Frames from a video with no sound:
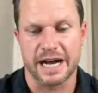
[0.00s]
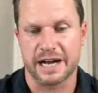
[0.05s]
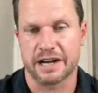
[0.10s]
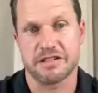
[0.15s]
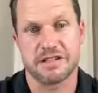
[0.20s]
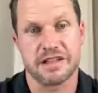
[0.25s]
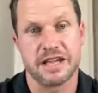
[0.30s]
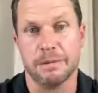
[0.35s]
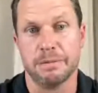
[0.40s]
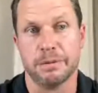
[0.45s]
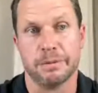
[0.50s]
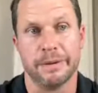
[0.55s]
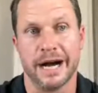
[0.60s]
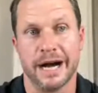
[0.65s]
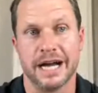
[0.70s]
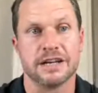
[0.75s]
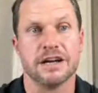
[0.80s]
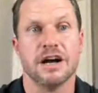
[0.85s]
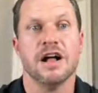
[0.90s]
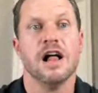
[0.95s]
Because keep in
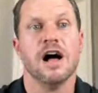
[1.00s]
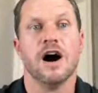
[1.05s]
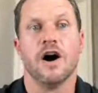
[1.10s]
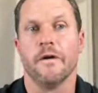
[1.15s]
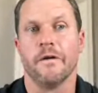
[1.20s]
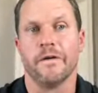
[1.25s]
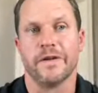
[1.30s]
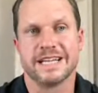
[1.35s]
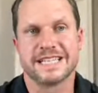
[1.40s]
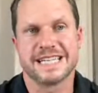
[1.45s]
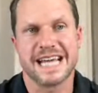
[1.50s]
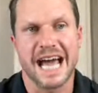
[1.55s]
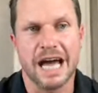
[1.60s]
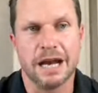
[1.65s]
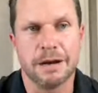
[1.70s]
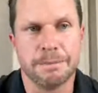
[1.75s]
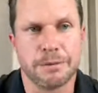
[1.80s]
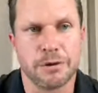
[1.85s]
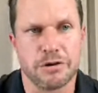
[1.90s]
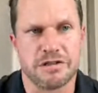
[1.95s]
mind, only
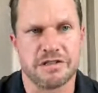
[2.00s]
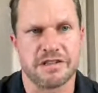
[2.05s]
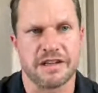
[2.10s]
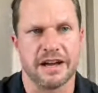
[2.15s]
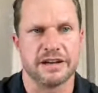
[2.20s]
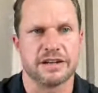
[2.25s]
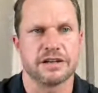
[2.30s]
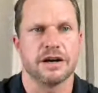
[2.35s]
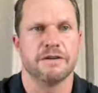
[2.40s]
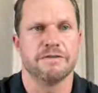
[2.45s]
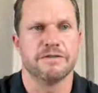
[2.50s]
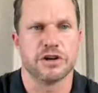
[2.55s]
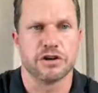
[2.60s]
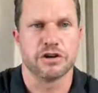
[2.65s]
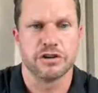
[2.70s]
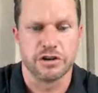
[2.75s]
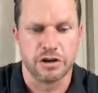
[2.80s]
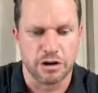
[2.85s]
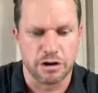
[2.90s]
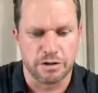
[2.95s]
10% of your
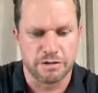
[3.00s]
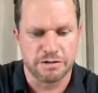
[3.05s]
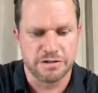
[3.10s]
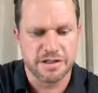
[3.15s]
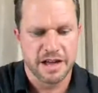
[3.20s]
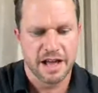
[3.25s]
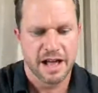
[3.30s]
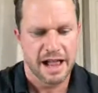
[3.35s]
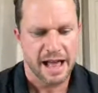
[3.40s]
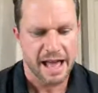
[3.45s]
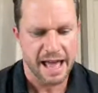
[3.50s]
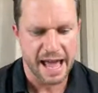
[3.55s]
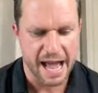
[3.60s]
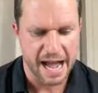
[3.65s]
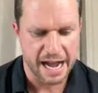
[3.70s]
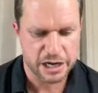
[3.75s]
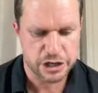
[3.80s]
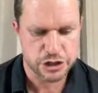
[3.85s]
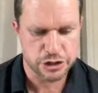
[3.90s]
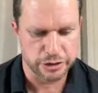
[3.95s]
nerves
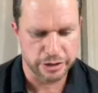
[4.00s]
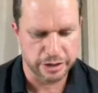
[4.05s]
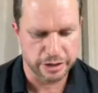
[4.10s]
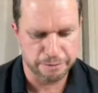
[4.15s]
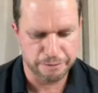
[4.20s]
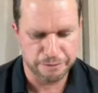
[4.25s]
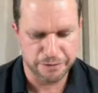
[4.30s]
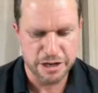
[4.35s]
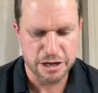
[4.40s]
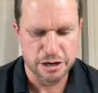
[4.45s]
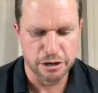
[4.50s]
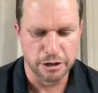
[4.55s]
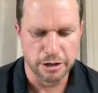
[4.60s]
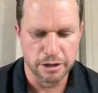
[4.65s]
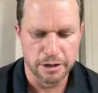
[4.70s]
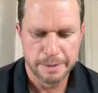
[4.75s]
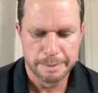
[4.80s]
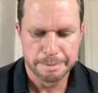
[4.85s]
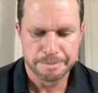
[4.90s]
actually feel